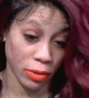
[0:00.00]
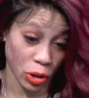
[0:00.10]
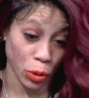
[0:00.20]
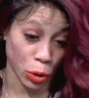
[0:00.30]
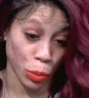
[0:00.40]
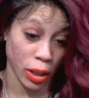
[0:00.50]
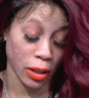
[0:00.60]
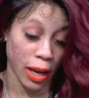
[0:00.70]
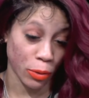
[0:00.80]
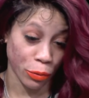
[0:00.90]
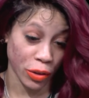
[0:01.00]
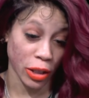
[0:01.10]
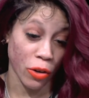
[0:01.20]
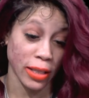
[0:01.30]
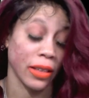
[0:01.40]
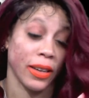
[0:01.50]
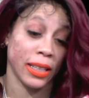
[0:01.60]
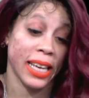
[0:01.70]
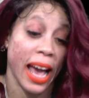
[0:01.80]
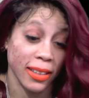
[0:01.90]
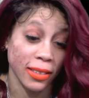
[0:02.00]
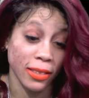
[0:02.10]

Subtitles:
so to speak. I don't fit the criteria yet.